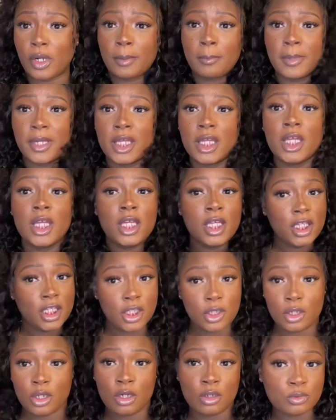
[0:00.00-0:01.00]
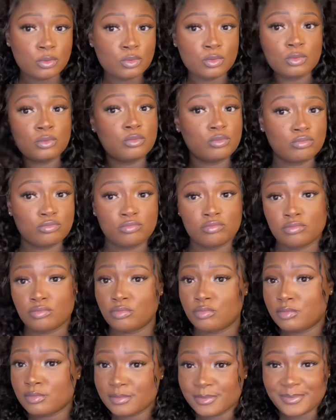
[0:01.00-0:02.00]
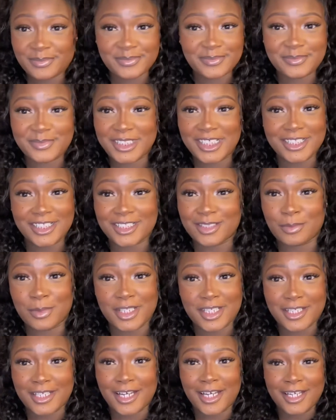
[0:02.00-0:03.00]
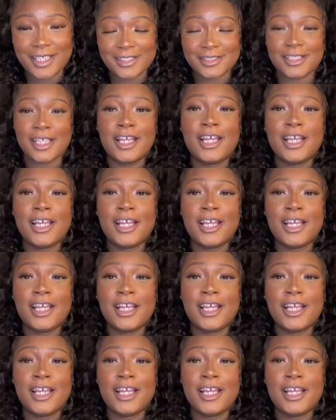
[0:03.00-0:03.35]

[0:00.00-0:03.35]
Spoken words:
but you know, get this wig, guys.